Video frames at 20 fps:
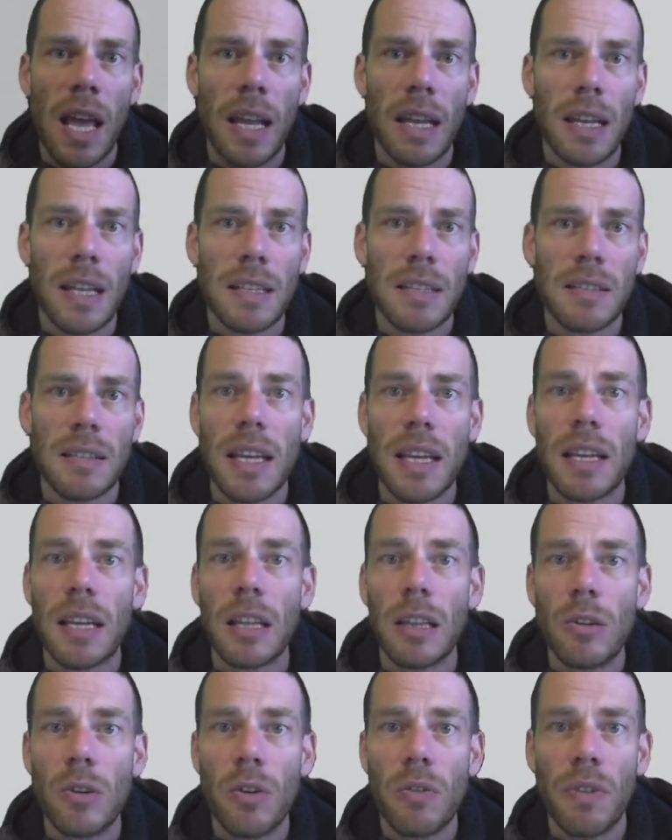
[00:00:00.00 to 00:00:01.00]
let's take a
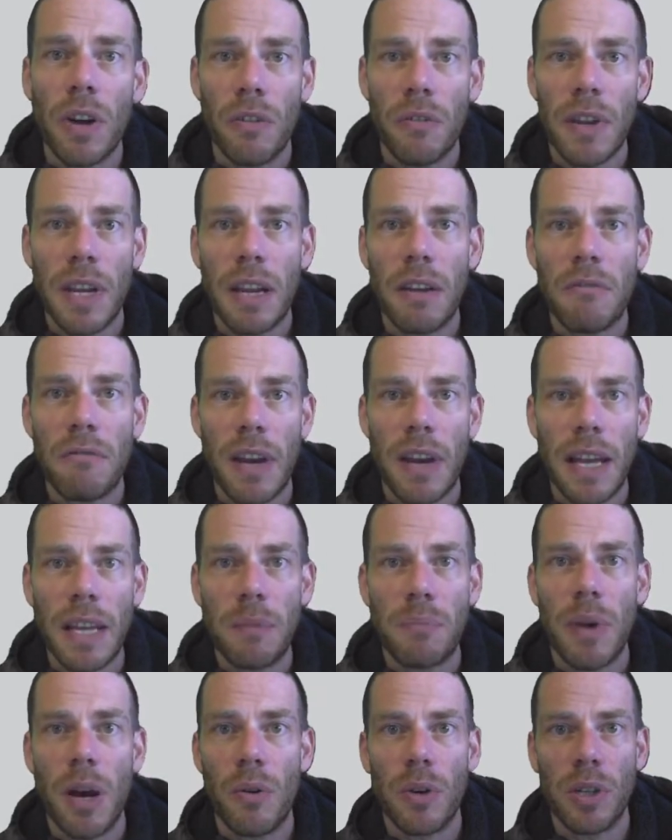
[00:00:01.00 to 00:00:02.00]
look where we can find
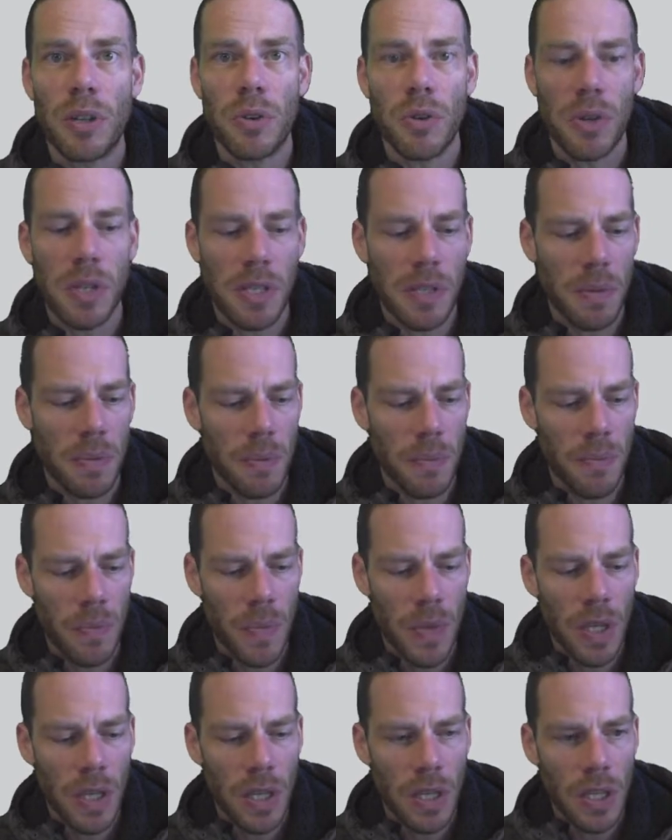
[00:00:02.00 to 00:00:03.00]
Power Toys.
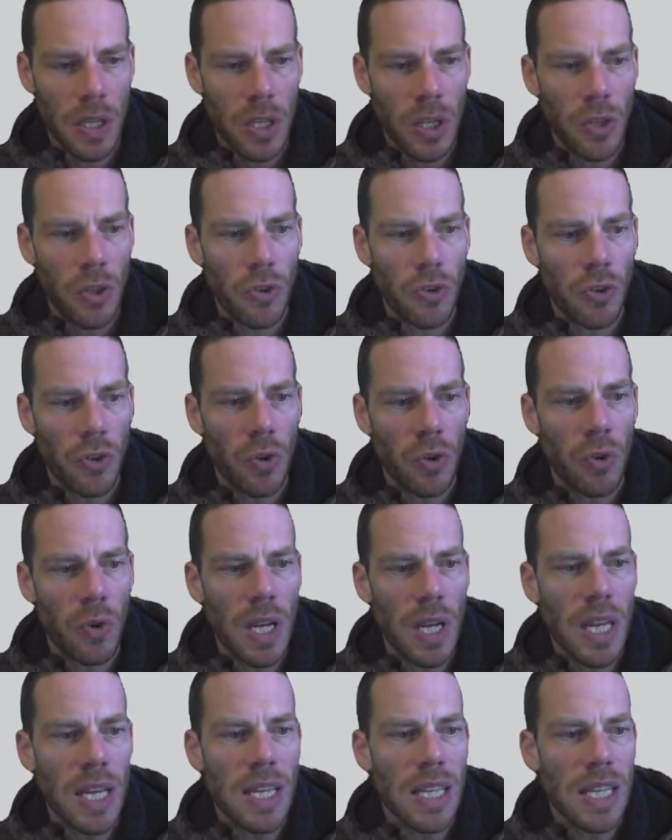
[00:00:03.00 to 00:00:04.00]
So
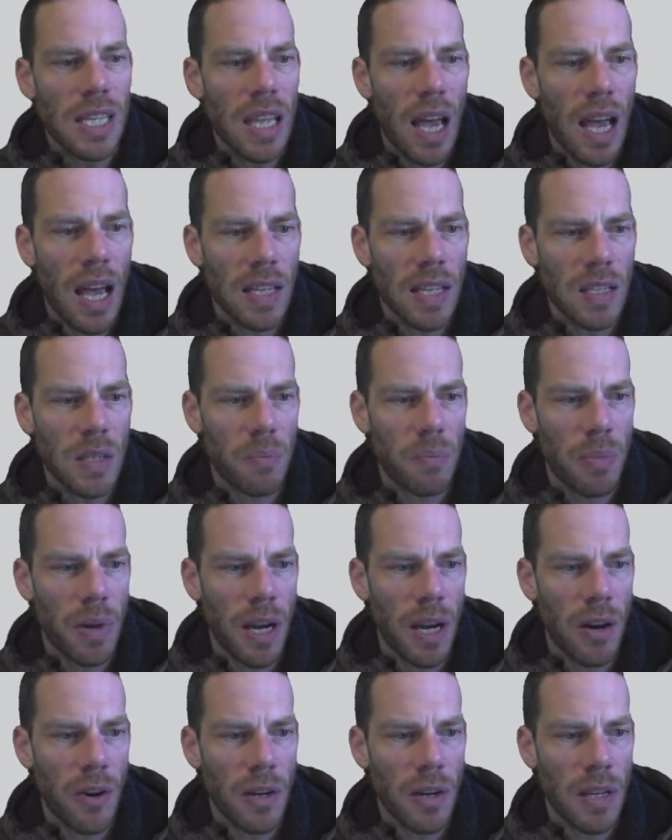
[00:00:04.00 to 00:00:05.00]
in the
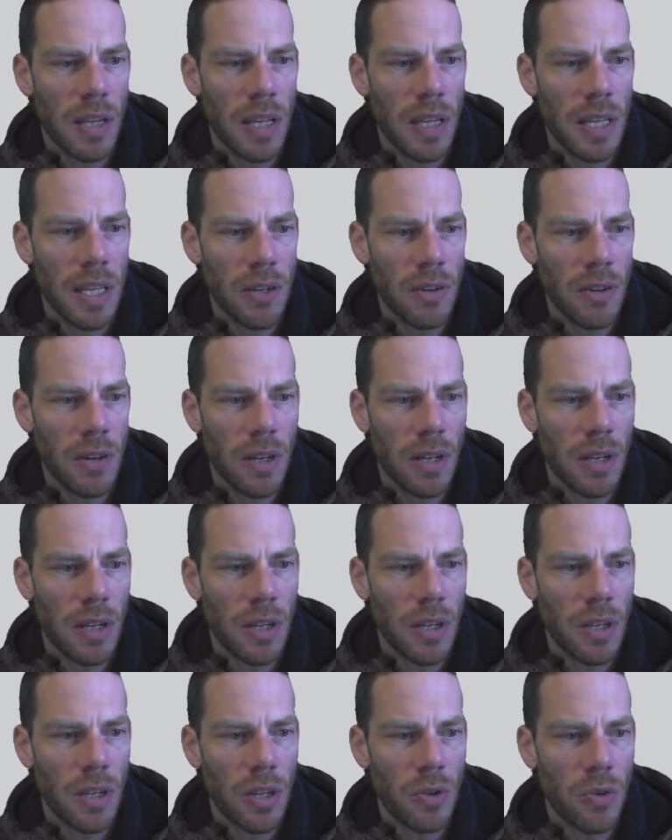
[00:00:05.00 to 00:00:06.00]
taskbar here,
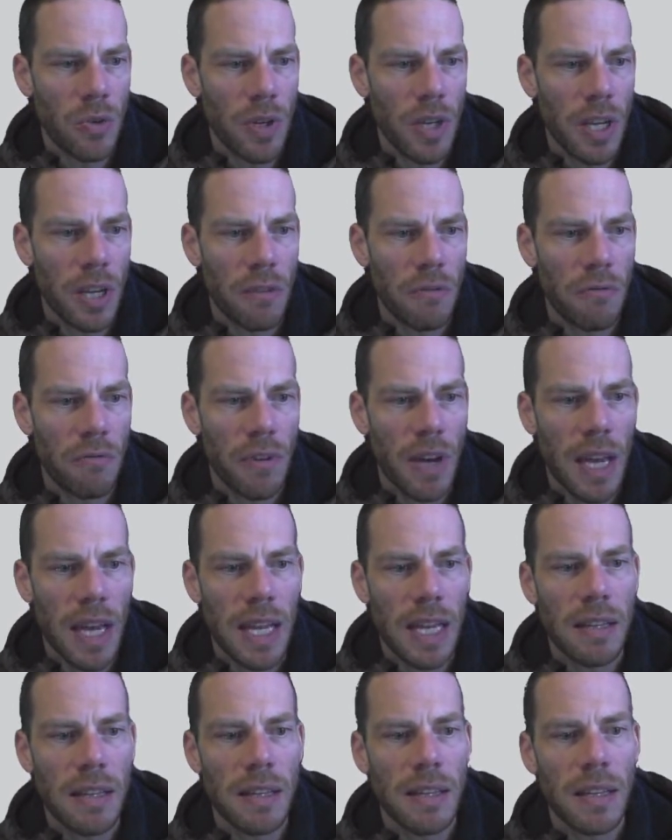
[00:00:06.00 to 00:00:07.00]
you can
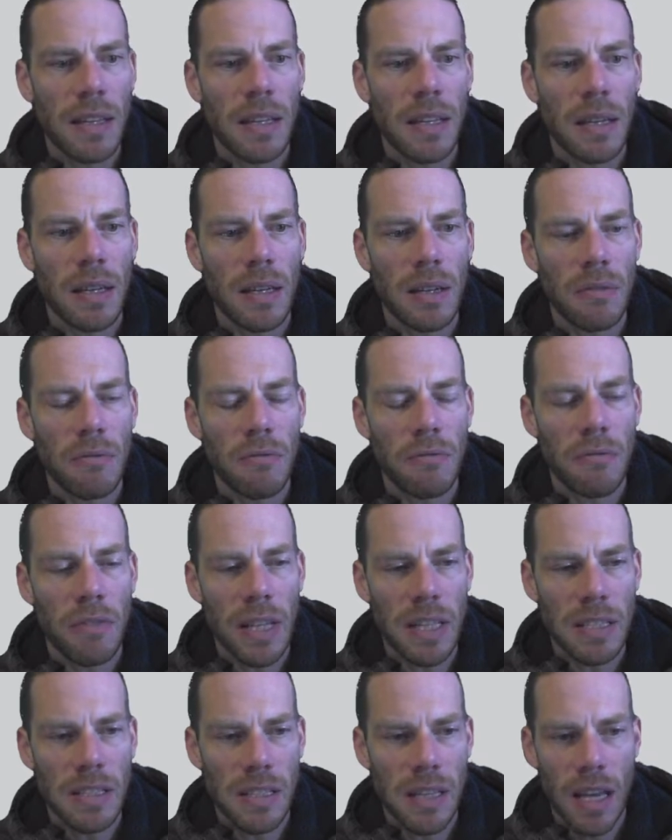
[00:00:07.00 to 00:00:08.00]
find the
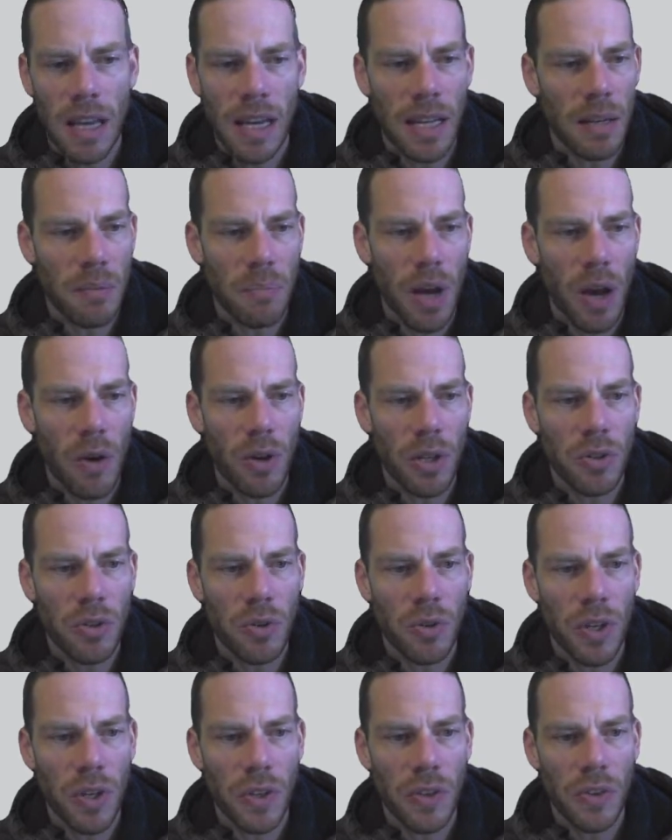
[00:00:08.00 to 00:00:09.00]
Power
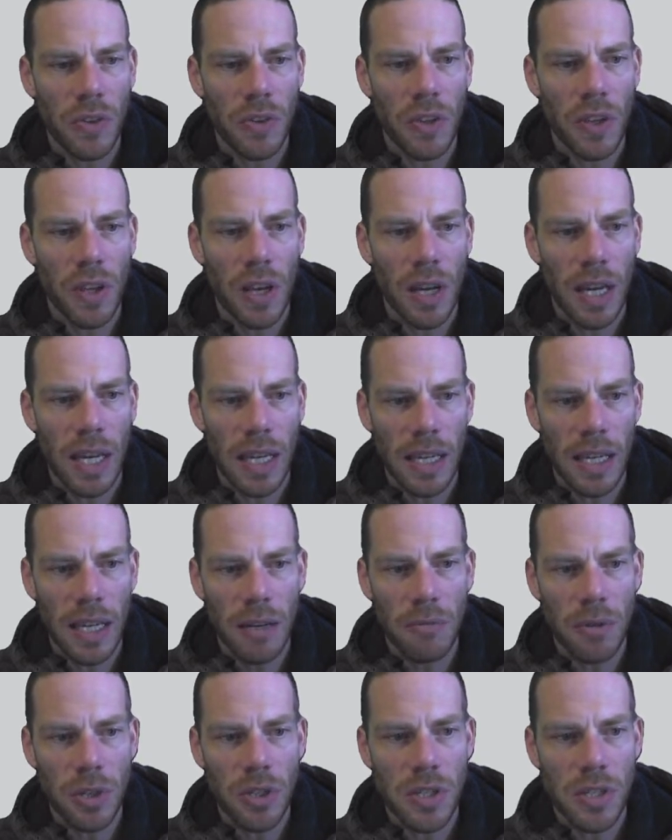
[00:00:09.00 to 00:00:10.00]
Toys
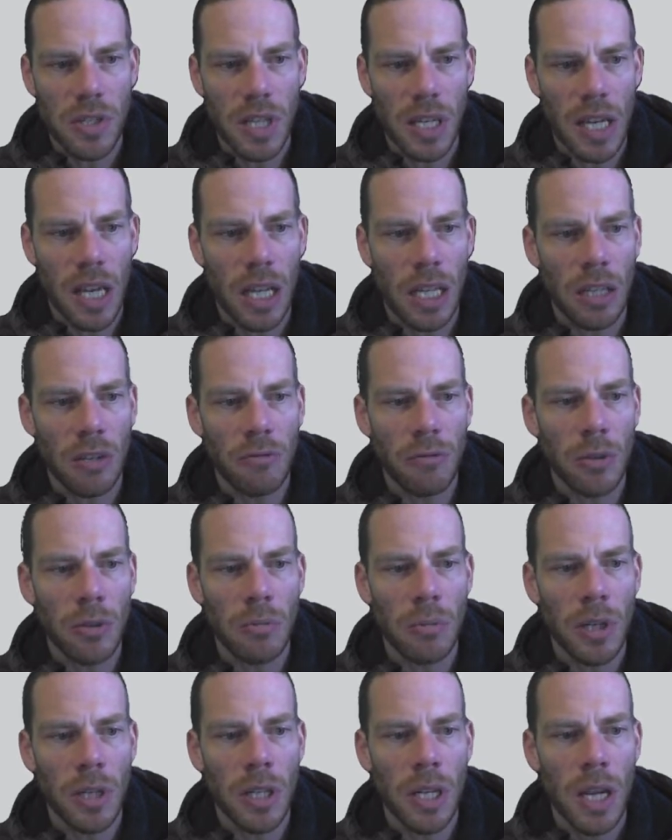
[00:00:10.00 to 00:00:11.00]
icon, which is the colorful
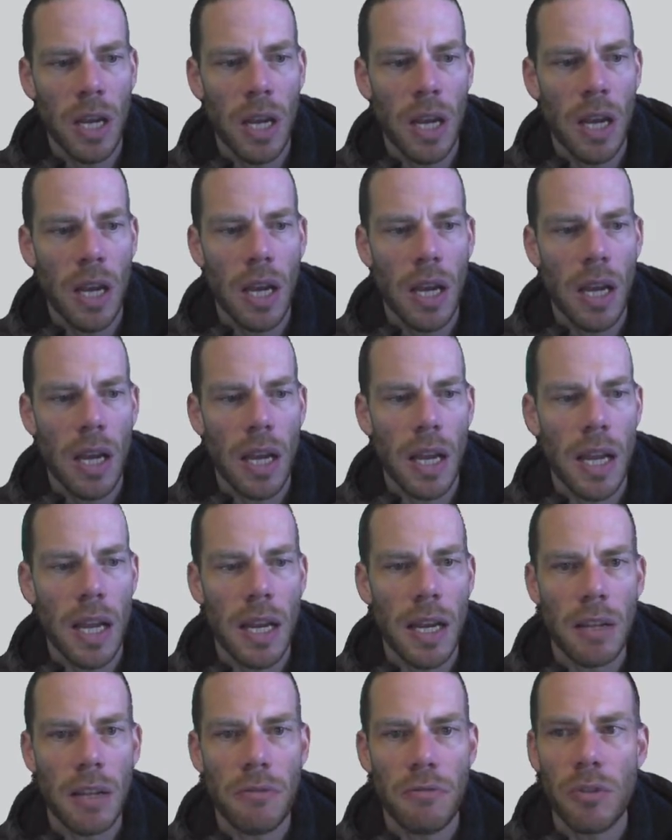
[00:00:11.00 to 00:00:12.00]
one.
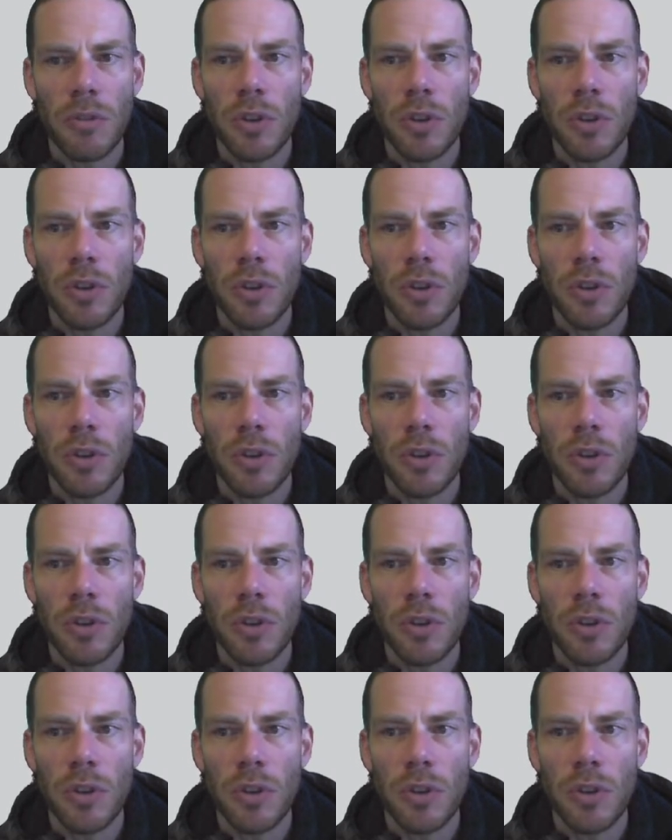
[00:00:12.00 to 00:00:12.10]
And if you